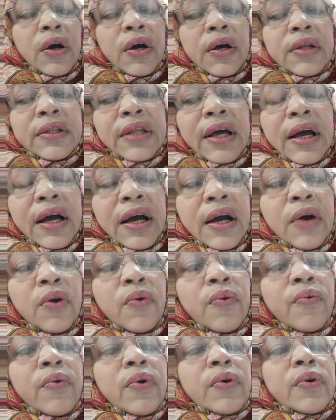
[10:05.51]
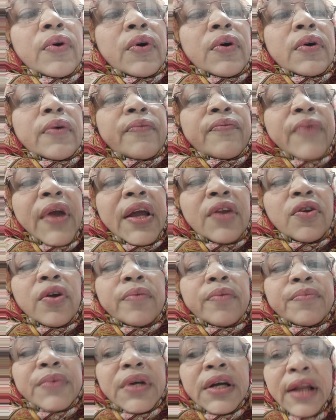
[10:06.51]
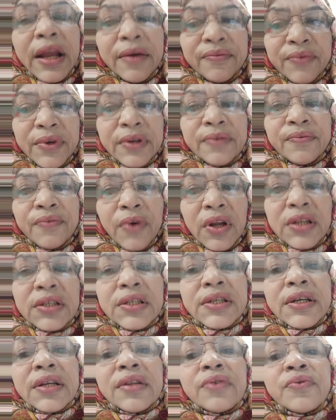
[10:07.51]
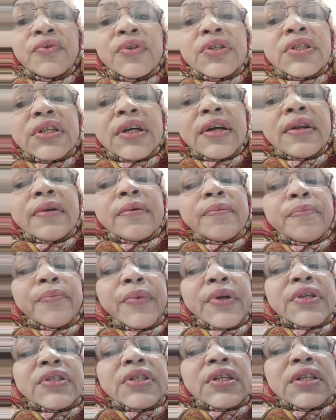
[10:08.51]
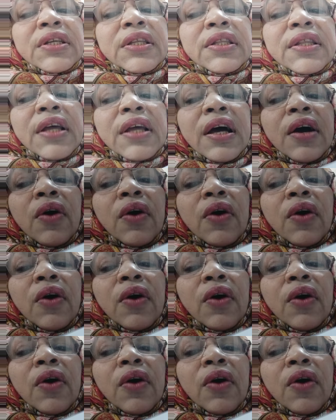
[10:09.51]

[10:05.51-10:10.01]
The fate of the Graafian follicle which are present in the